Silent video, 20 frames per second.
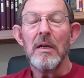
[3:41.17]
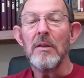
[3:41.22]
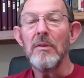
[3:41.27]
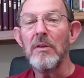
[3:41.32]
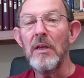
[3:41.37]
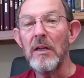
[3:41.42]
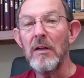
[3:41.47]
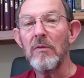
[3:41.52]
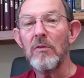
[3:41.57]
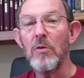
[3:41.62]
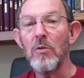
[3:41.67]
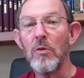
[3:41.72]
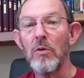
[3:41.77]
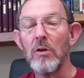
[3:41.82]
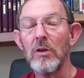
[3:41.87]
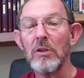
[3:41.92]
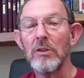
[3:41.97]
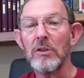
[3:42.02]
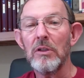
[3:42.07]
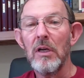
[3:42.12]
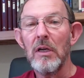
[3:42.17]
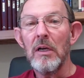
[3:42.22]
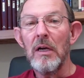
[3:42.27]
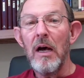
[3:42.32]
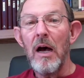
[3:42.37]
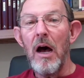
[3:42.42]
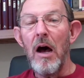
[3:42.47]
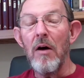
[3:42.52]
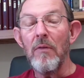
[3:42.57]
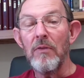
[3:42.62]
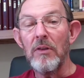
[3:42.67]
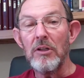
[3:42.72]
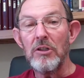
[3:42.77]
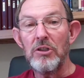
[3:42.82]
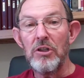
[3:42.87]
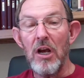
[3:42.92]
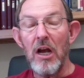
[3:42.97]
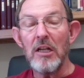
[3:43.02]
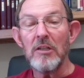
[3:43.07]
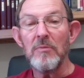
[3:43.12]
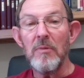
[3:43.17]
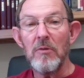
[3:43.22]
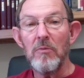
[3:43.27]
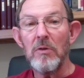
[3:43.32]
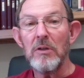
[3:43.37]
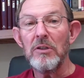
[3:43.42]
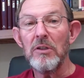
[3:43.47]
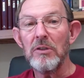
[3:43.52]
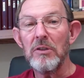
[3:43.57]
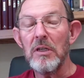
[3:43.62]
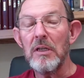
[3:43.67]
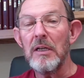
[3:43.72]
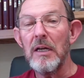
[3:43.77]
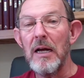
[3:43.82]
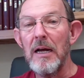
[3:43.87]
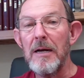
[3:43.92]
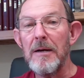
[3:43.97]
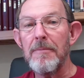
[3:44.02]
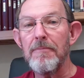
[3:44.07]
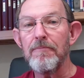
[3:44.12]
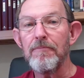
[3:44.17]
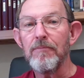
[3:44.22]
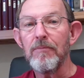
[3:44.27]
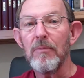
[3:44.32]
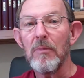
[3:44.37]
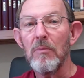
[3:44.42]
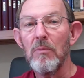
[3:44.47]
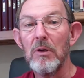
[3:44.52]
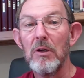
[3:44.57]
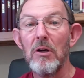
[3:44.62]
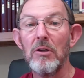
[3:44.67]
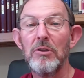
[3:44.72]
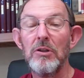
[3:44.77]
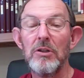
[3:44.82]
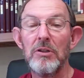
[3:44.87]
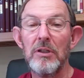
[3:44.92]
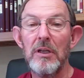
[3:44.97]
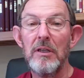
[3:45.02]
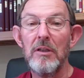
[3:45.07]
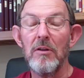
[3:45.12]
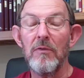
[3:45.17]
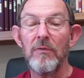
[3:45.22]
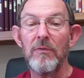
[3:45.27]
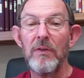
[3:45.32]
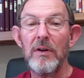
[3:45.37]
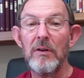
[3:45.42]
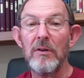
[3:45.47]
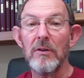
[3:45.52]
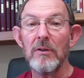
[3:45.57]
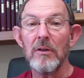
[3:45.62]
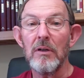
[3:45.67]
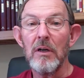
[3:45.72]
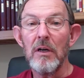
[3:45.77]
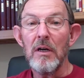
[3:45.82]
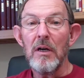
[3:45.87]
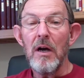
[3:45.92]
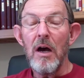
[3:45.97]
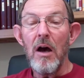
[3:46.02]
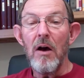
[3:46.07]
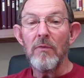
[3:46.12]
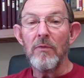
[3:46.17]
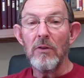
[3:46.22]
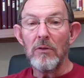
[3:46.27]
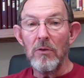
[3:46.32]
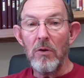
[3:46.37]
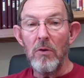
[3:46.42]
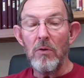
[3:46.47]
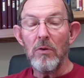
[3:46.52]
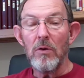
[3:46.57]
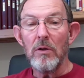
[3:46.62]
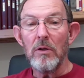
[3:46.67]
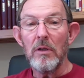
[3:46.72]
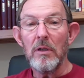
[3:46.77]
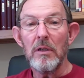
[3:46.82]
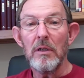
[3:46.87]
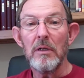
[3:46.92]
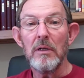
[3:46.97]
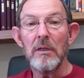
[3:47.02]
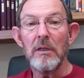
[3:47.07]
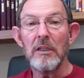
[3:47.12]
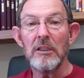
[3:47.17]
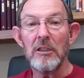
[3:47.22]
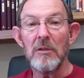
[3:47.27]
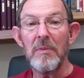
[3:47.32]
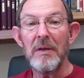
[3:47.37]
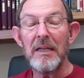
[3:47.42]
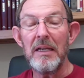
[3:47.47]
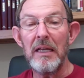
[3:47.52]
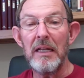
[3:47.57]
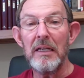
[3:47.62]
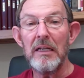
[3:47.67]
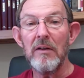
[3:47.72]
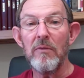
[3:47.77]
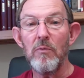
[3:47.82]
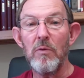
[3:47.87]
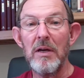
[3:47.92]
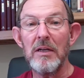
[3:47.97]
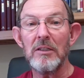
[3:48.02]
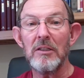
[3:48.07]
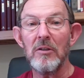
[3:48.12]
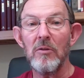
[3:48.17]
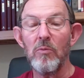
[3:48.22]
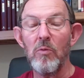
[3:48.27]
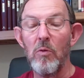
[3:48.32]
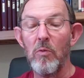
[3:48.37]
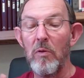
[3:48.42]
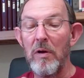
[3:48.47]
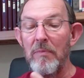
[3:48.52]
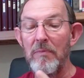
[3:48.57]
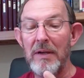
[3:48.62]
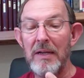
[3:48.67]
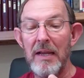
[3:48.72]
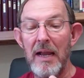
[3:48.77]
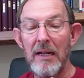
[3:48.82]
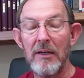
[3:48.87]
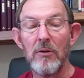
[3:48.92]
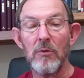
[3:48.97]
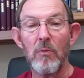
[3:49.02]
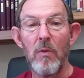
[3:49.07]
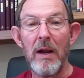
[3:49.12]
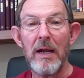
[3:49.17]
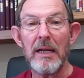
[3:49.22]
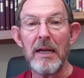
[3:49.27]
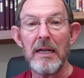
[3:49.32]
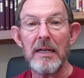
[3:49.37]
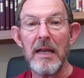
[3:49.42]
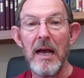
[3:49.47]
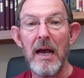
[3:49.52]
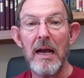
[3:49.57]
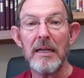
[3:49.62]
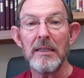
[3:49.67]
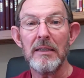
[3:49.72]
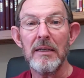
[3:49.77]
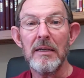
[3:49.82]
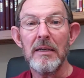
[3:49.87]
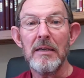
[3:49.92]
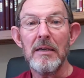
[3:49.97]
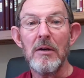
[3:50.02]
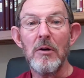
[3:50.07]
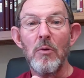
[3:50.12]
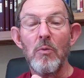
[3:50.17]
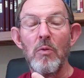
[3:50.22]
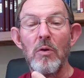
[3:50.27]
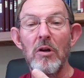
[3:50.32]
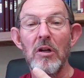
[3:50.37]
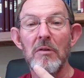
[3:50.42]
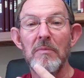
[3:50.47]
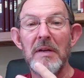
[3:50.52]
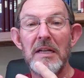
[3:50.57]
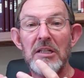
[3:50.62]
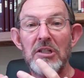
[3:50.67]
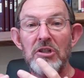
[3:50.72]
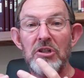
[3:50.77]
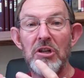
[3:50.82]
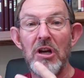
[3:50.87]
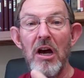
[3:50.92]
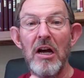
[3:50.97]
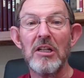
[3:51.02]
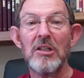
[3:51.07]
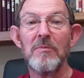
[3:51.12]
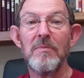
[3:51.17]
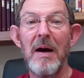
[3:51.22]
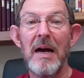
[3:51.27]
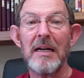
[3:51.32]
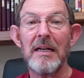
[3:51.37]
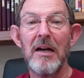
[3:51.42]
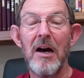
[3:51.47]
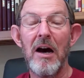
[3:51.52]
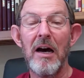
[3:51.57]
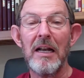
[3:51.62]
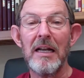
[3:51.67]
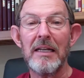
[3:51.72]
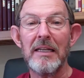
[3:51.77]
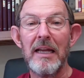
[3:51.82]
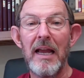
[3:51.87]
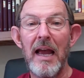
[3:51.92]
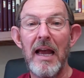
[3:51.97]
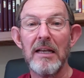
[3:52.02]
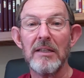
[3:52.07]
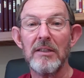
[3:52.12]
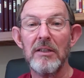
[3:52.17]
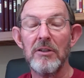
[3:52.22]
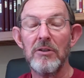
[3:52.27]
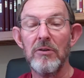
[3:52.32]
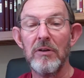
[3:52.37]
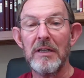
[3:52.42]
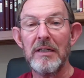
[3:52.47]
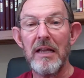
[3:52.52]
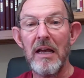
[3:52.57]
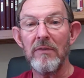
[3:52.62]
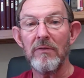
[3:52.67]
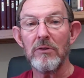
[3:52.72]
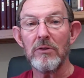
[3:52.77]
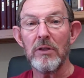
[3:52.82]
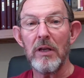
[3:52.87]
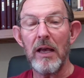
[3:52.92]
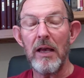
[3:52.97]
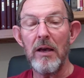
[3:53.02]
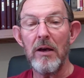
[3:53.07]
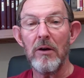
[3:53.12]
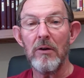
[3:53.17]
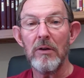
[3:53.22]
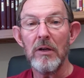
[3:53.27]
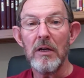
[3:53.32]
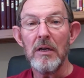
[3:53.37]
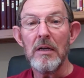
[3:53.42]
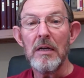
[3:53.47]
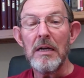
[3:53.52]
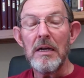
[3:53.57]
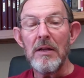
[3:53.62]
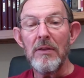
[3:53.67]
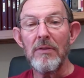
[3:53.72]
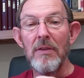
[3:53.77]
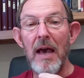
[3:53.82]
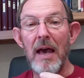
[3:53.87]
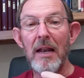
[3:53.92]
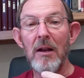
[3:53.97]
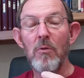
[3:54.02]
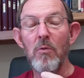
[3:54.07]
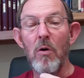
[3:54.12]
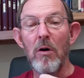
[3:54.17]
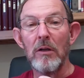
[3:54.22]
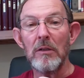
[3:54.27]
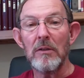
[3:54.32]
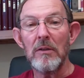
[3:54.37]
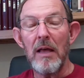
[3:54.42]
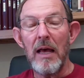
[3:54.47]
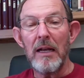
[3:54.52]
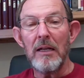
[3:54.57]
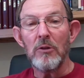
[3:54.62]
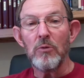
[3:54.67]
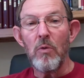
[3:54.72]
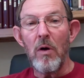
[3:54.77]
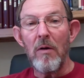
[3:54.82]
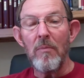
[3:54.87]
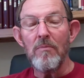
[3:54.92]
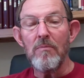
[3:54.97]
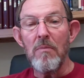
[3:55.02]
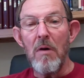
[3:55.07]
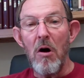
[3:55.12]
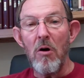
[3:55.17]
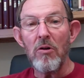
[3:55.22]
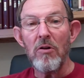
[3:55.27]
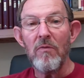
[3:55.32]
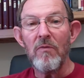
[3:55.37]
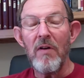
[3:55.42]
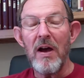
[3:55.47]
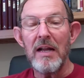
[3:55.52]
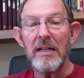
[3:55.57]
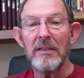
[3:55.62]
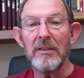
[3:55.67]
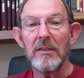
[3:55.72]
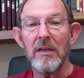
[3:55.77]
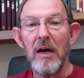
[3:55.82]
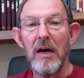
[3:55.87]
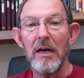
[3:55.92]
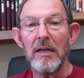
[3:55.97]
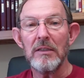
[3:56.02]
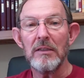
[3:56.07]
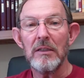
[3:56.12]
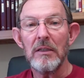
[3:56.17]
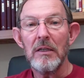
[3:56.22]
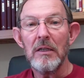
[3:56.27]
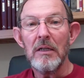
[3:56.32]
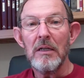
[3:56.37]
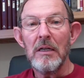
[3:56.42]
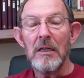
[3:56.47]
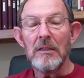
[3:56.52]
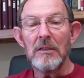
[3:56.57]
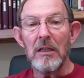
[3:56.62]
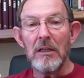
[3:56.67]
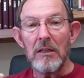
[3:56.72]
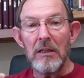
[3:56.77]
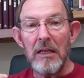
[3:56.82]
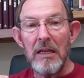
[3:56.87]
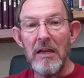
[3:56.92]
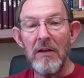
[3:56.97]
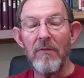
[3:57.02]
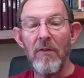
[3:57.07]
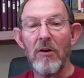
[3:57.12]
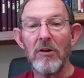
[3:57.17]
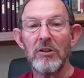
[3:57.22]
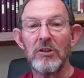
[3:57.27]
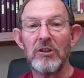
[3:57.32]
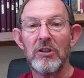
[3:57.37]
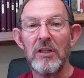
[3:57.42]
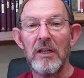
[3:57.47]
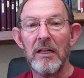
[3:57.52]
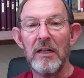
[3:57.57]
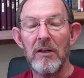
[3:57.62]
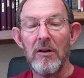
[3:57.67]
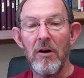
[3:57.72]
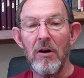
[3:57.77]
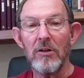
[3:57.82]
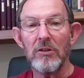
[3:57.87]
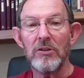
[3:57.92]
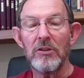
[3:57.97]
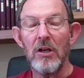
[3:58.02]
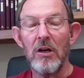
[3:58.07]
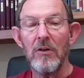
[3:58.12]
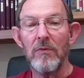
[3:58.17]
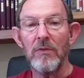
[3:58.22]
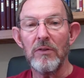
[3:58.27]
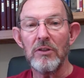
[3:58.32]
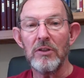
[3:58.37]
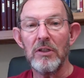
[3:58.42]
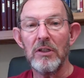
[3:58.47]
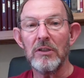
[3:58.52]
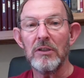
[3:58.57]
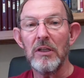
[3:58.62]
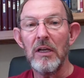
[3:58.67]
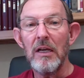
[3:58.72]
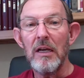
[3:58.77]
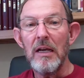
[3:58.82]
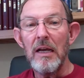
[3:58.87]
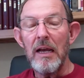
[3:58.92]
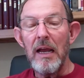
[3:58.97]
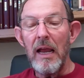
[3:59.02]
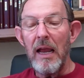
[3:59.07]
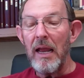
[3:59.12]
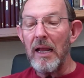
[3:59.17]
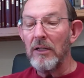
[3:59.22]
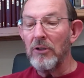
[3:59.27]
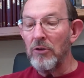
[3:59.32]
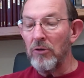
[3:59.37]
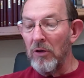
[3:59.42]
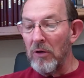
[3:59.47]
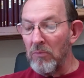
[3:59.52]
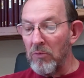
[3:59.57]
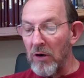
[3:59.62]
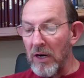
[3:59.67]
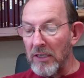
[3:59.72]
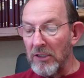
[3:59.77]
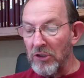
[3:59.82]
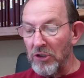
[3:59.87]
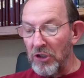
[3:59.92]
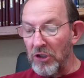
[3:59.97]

Then, of course, of the judgment which is to come. Because you see, the fear of the Lord is the beginning of wisdom. When we begin to recognize we're going to be judged by God and cast into a devil's hell, that is what motivates us to leave our sin and our selfishness and to embrace